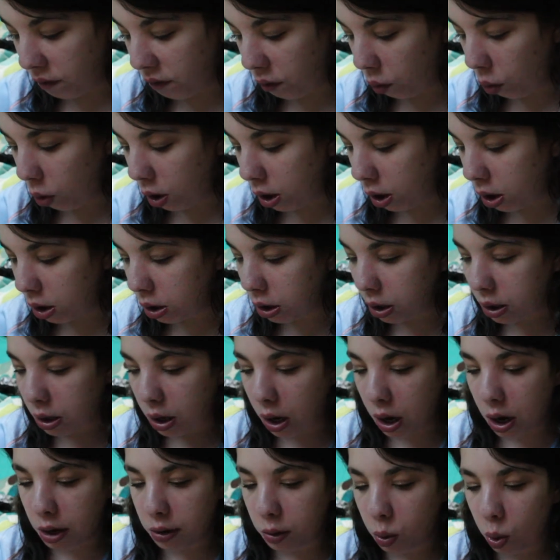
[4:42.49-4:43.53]
for
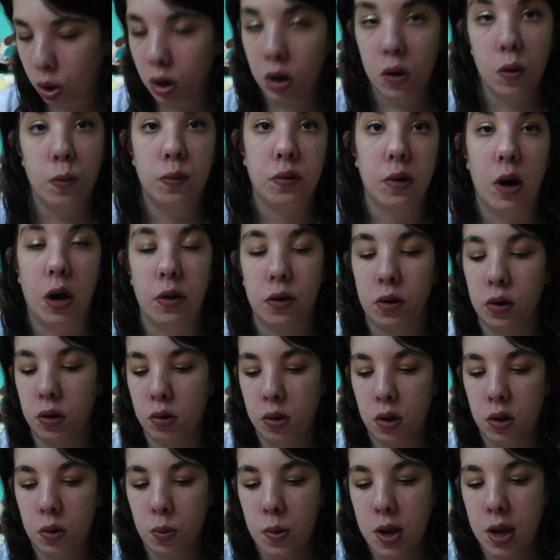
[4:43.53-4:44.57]
contour or bronzer
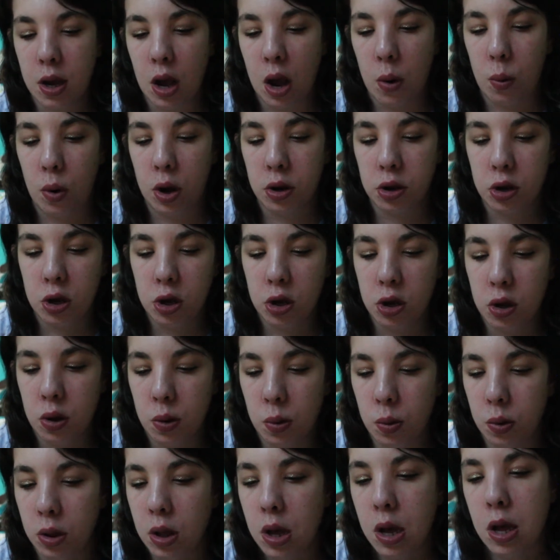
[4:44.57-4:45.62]
this week, I want to
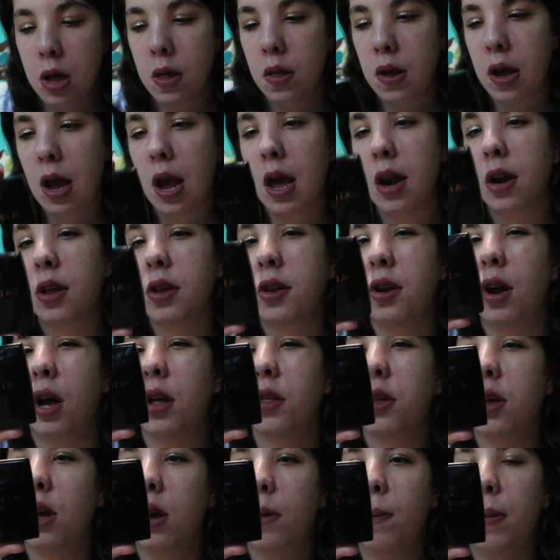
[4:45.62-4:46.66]
use the
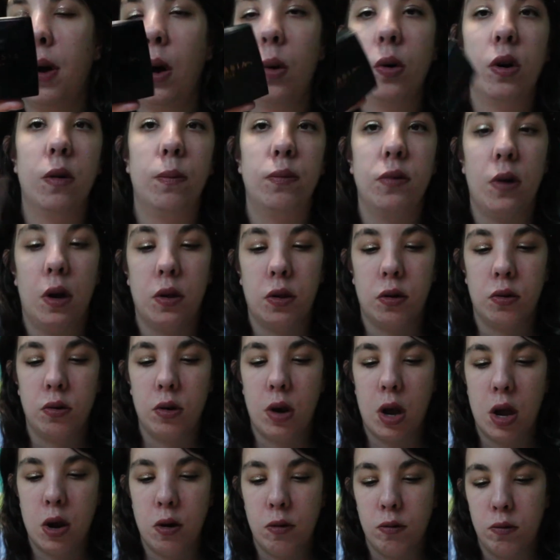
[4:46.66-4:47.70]
Anastasia Powder Bronzer
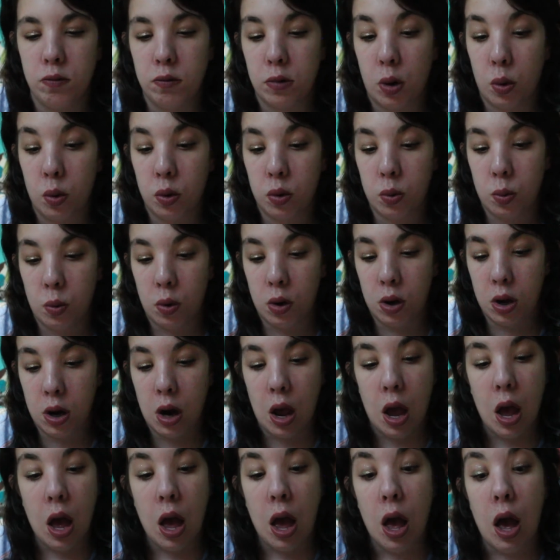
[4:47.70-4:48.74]
in Rosewood.